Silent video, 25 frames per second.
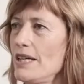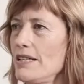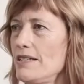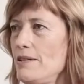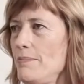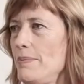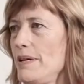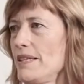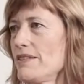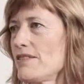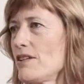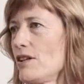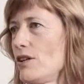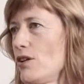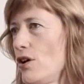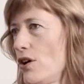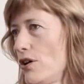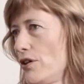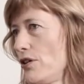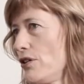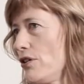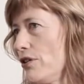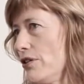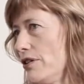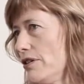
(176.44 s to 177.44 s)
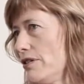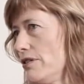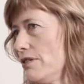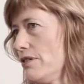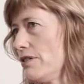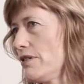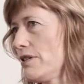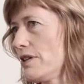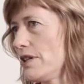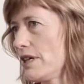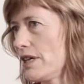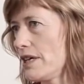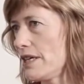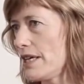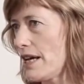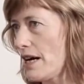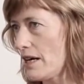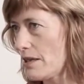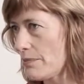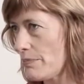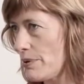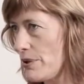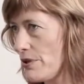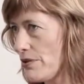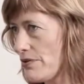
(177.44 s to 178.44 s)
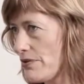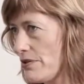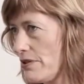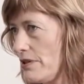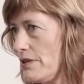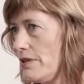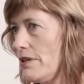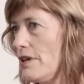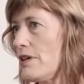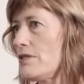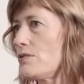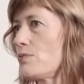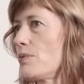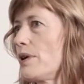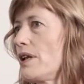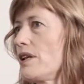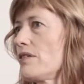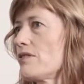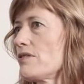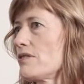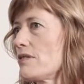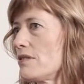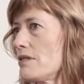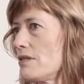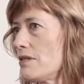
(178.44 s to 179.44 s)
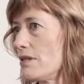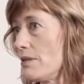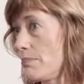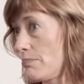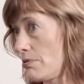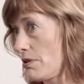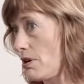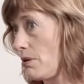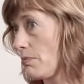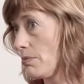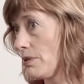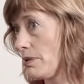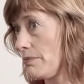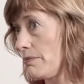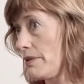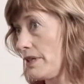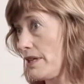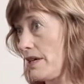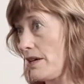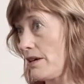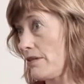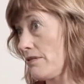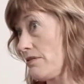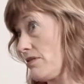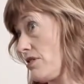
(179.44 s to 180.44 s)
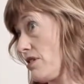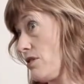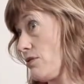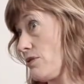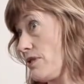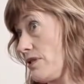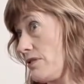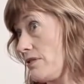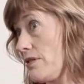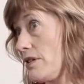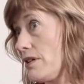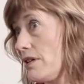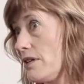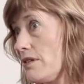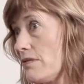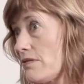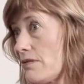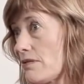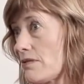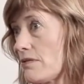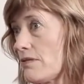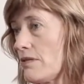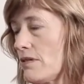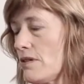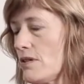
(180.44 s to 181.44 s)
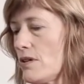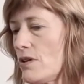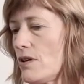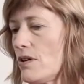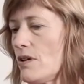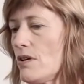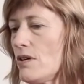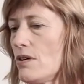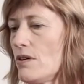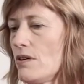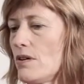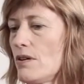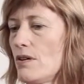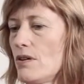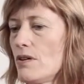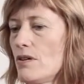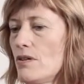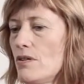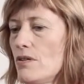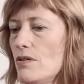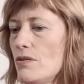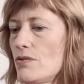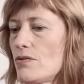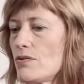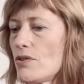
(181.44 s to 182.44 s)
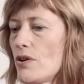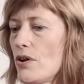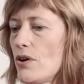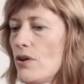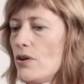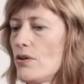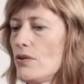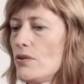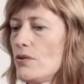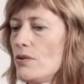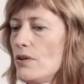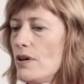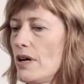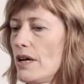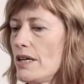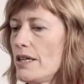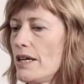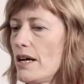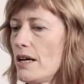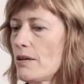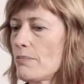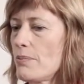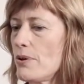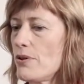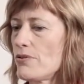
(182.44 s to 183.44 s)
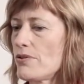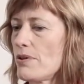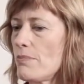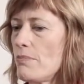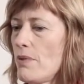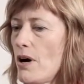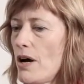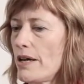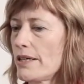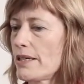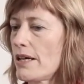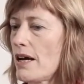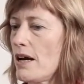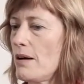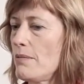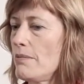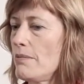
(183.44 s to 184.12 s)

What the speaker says: Well, that depends a lot on the young person as well as the problem and how serious it is. So a young person might